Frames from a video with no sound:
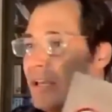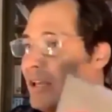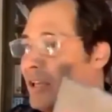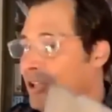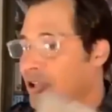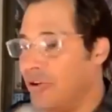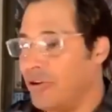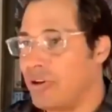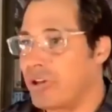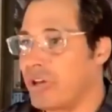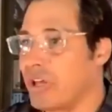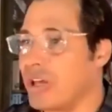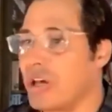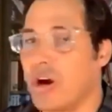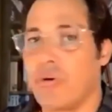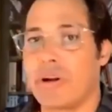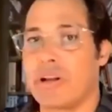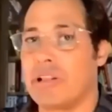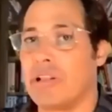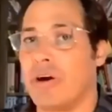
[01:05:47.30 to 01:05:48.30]
you can
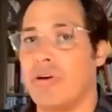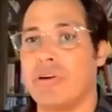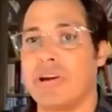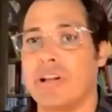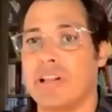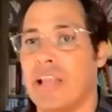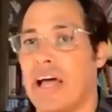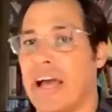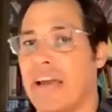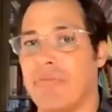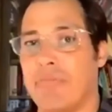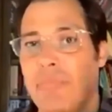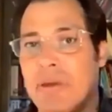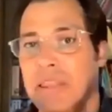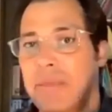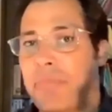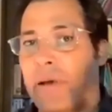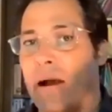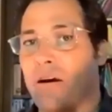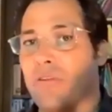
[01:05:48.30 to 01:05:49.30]
go it alone in life and be
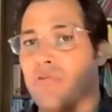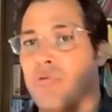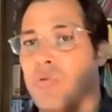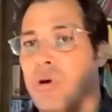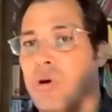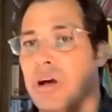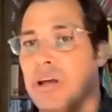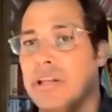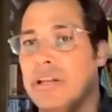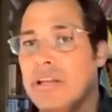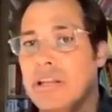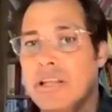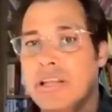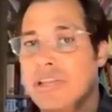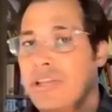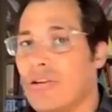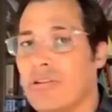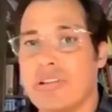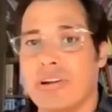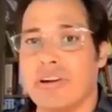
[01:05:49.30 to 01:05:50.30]
the power of one.
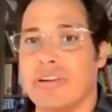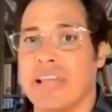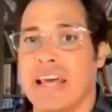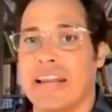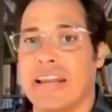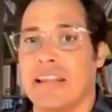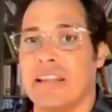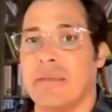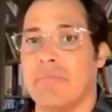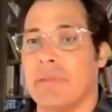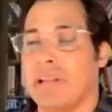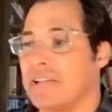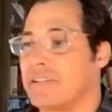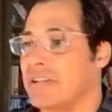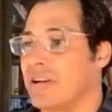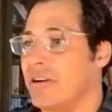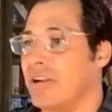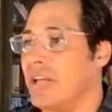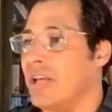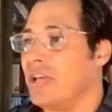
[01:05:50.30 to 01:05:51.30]
You don't learn that in the
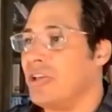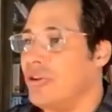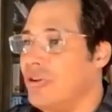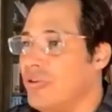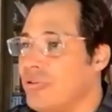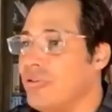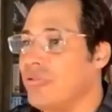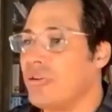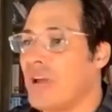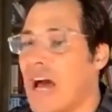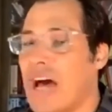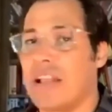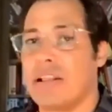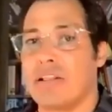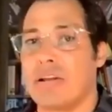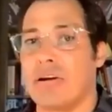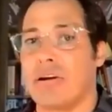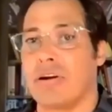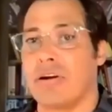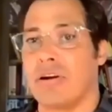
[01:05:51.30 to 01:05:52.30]
military. You do not
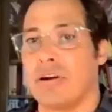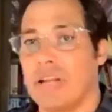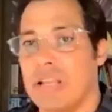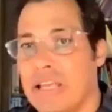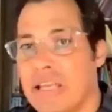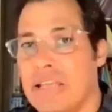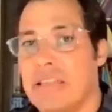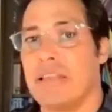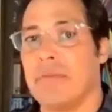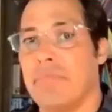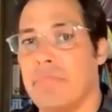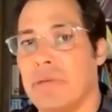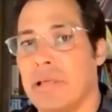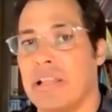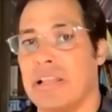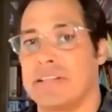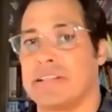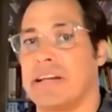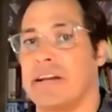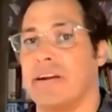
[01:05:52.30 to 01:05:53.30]
learn in the
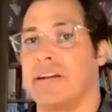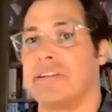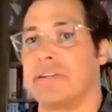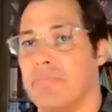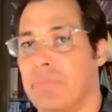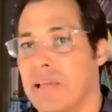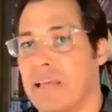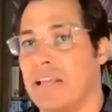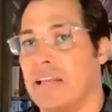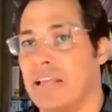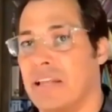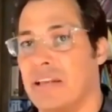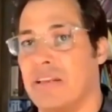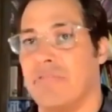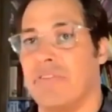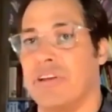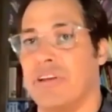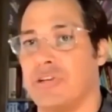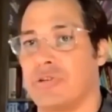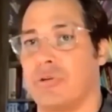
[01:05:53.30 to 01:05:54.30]
military to be an
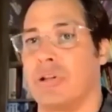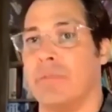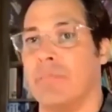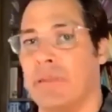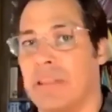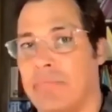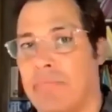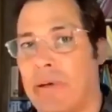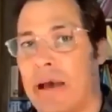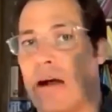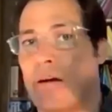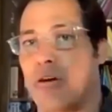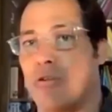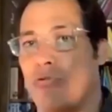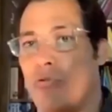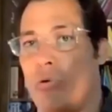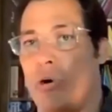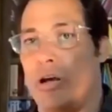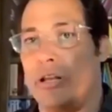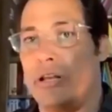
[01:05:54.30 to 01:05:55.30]
individual and be the power
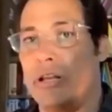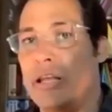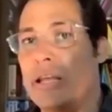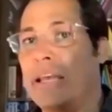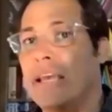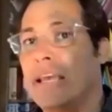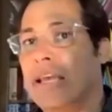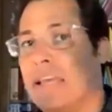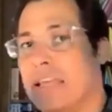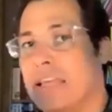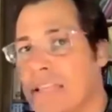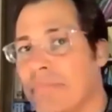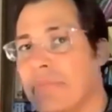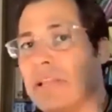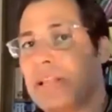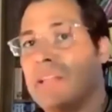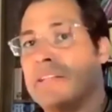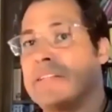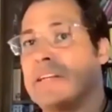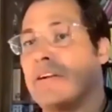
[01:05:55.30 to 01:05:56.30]
of one. In the
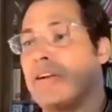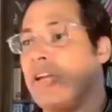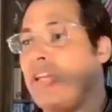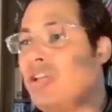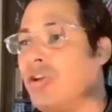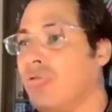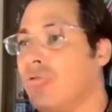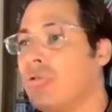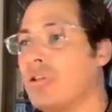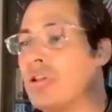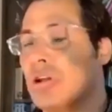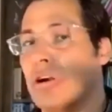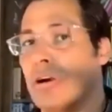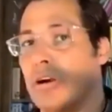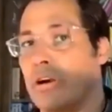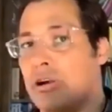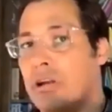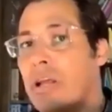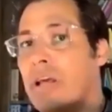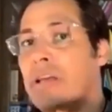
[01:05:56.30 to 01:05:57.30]
military, you
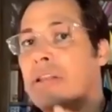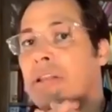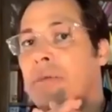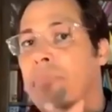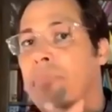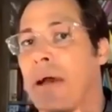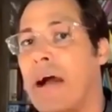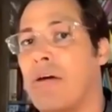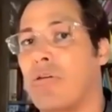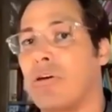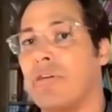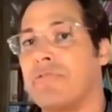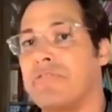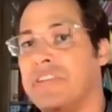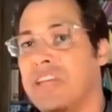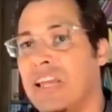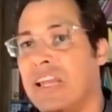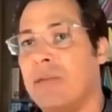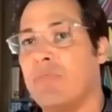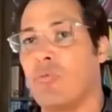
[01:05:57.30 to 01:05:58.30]
learn the power of
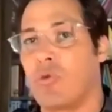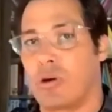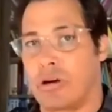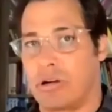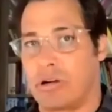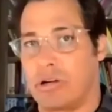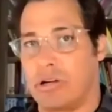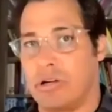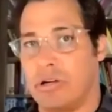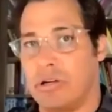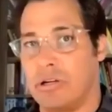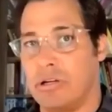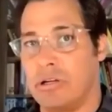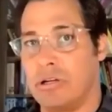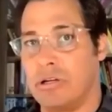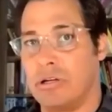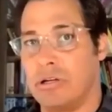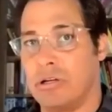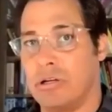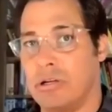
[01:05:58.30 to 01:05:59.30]
teamwork.
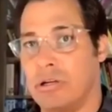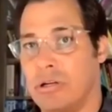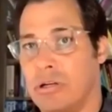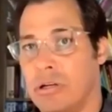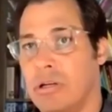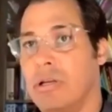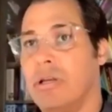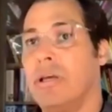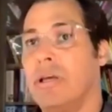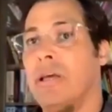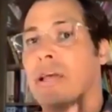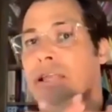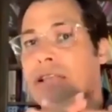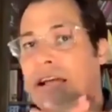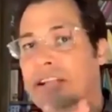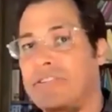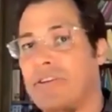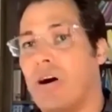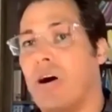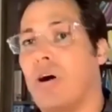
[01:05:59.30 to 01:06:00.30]
And
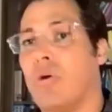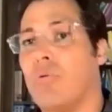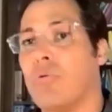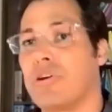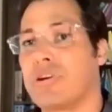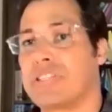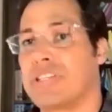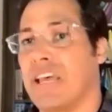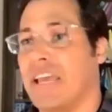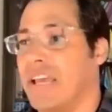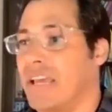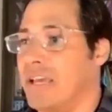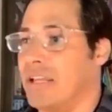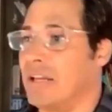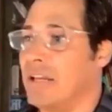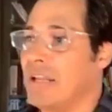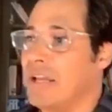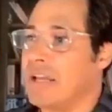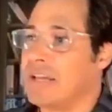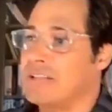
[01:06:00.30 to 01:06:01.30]
that's all we're
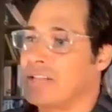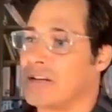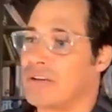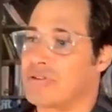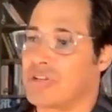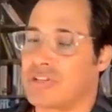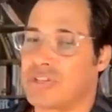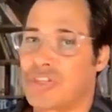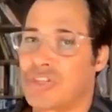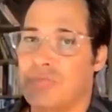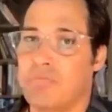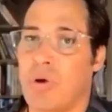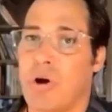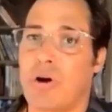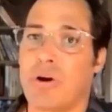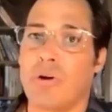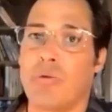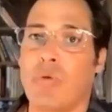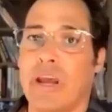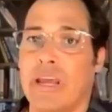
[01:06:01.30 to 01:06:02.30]
saying, is there's a
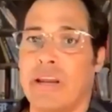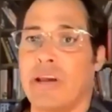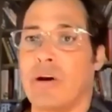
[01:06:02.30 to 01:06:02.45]
smarter way to go